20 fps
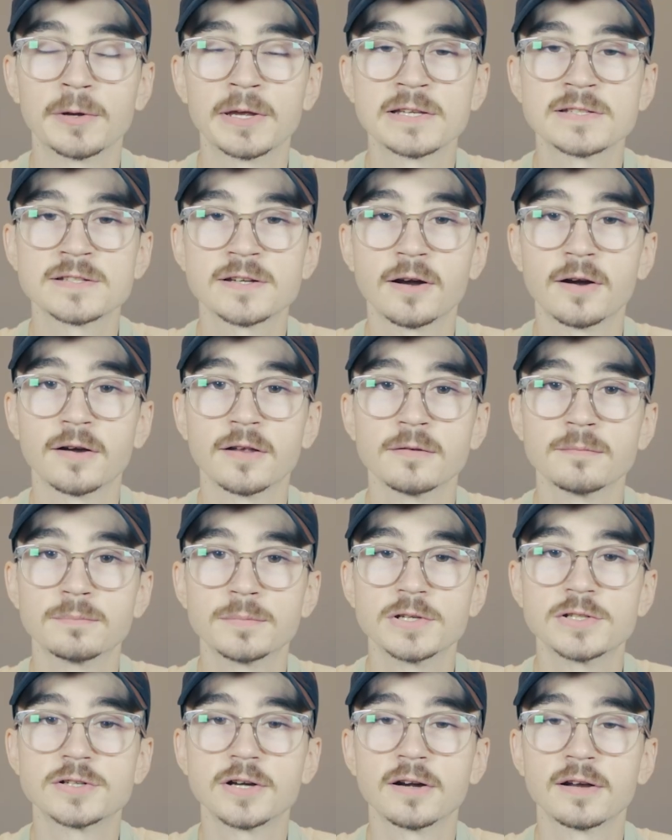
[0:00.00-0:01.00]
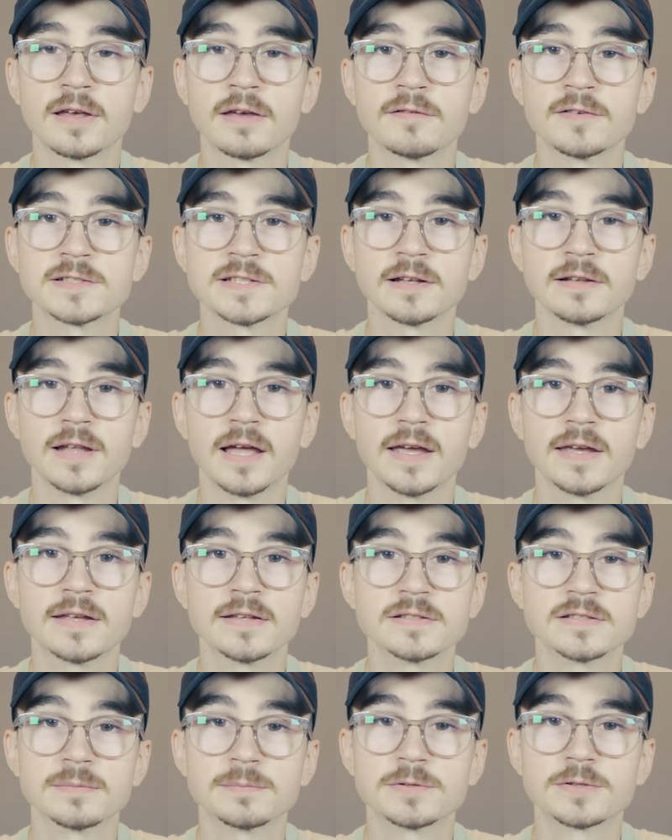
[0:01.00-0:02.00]
we get started, be sure to give us a like
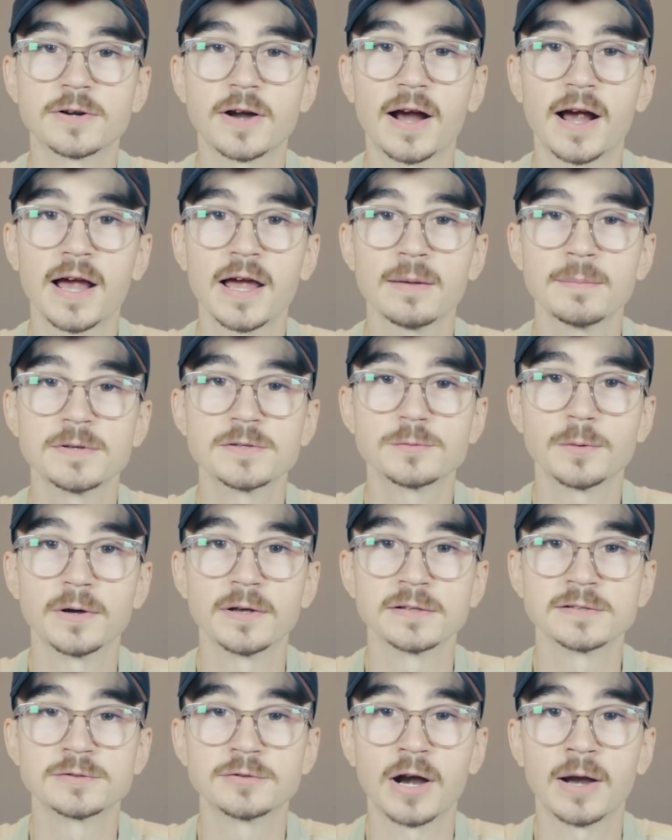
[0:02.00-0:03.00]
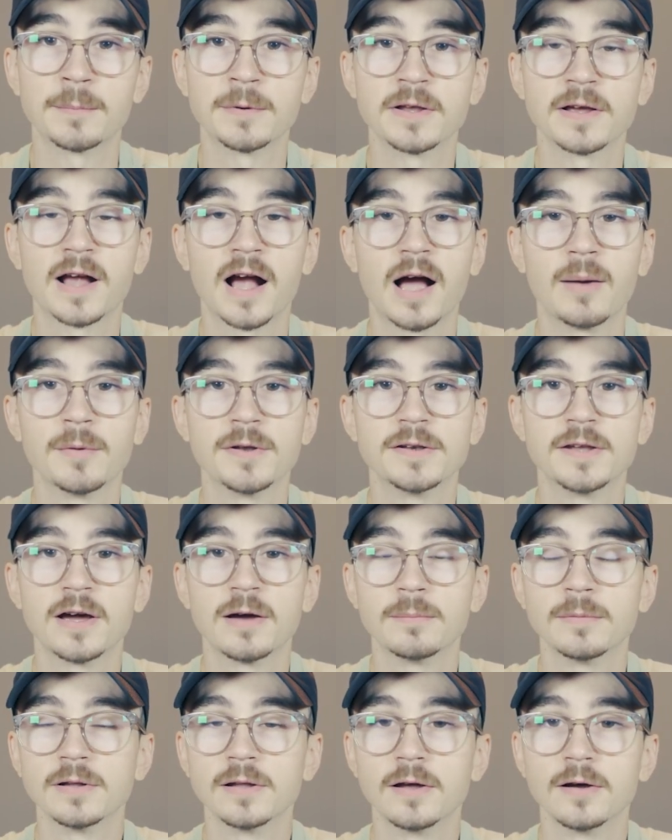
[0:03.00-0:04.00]
and subscribe, as well as dropping a comment
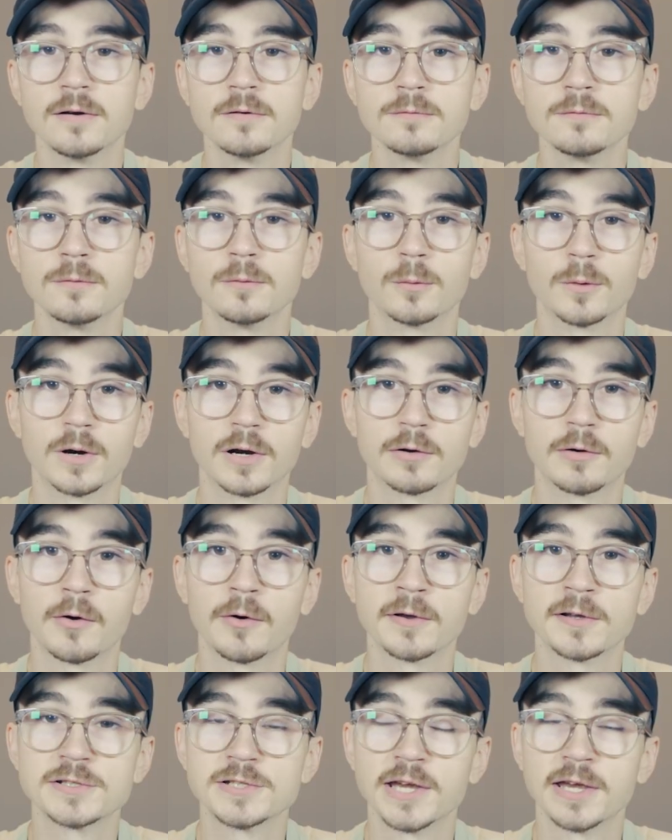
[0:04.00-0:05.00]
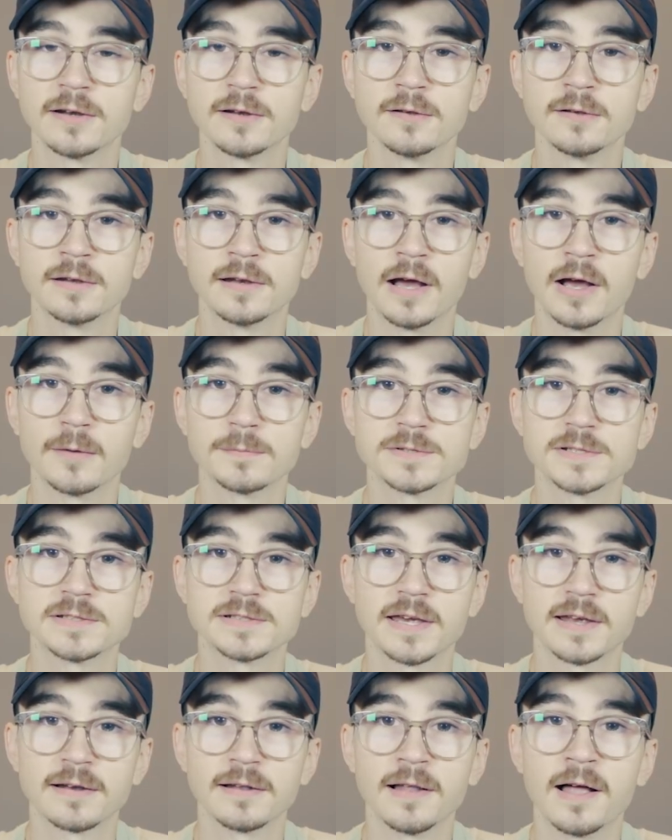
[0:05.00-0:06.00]
down below. We're a growing channel and it helps us
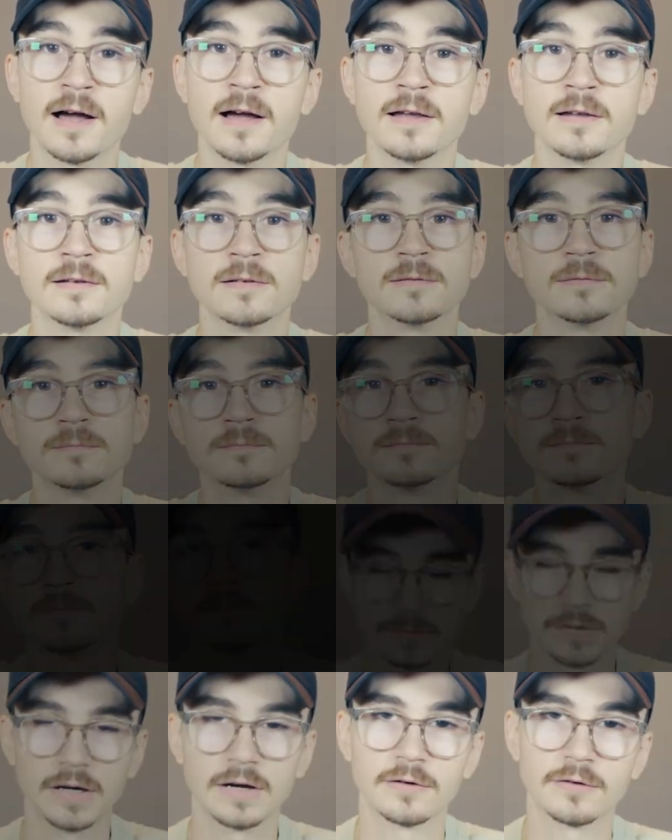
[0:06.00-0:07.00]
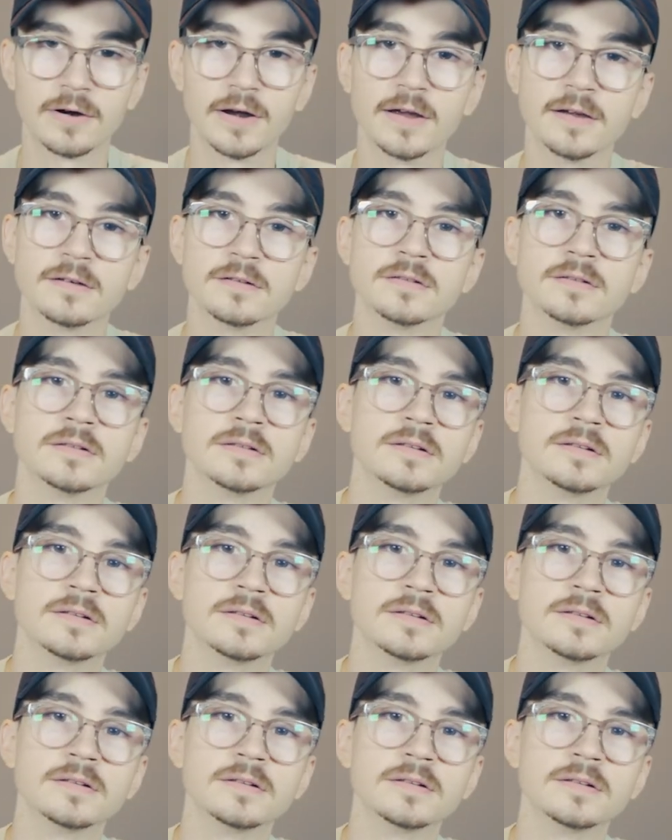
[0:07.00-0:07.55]
out a lot. Alright,